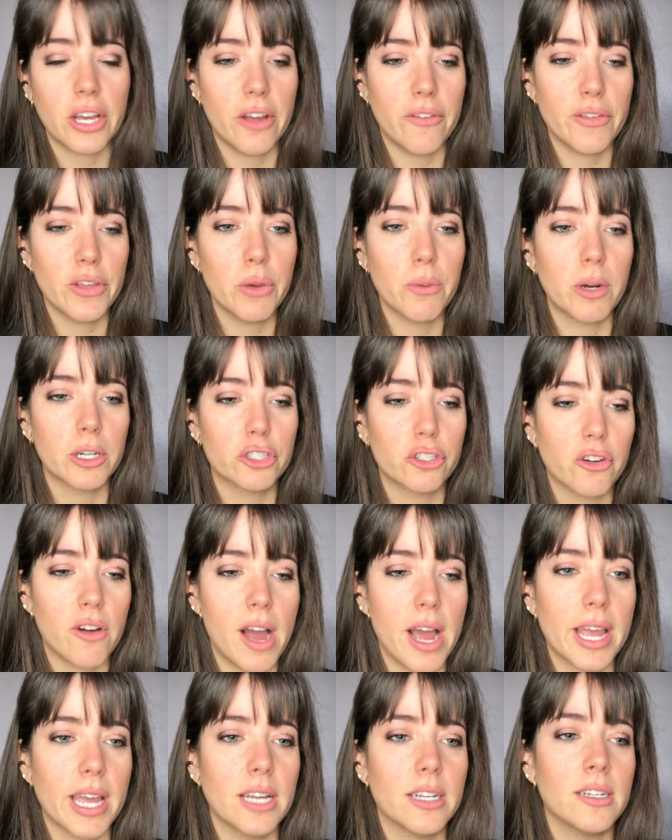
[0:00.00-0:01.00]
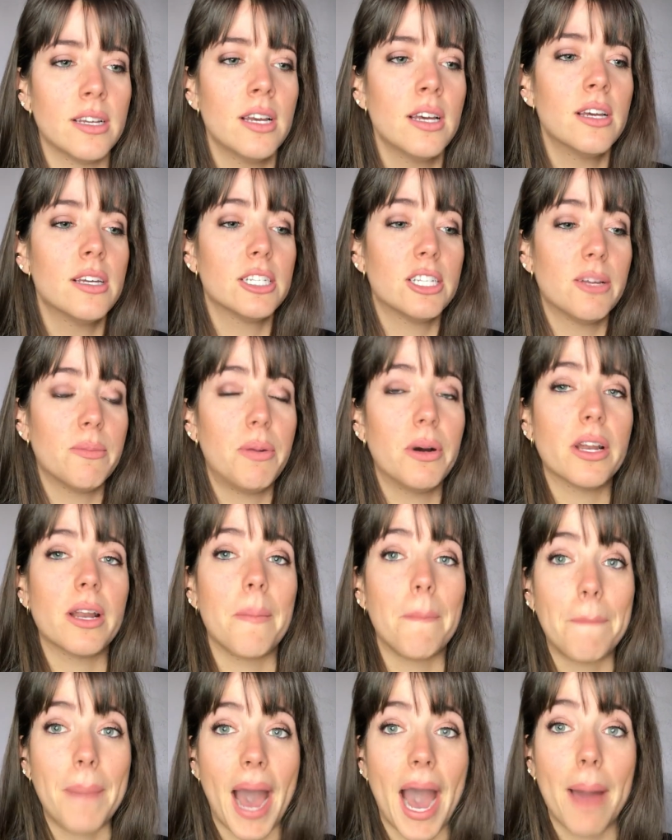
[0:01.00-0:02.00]
if you are trying to put
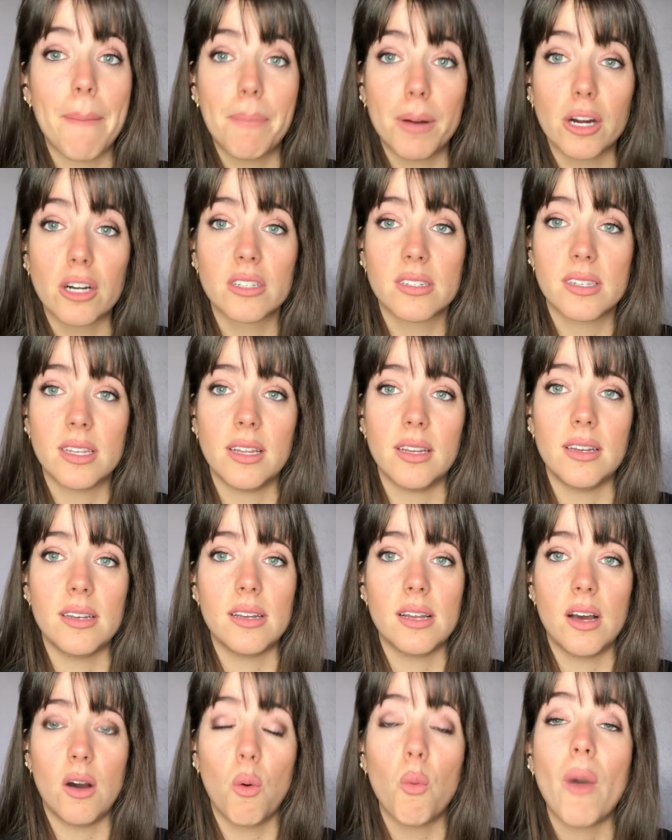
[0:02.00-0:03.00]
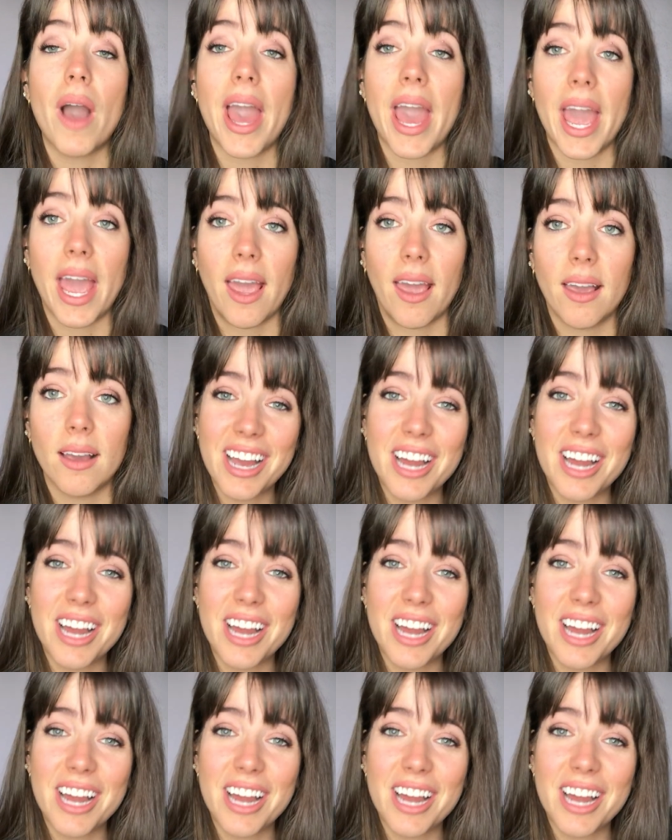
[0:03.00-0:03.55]
a bad person away,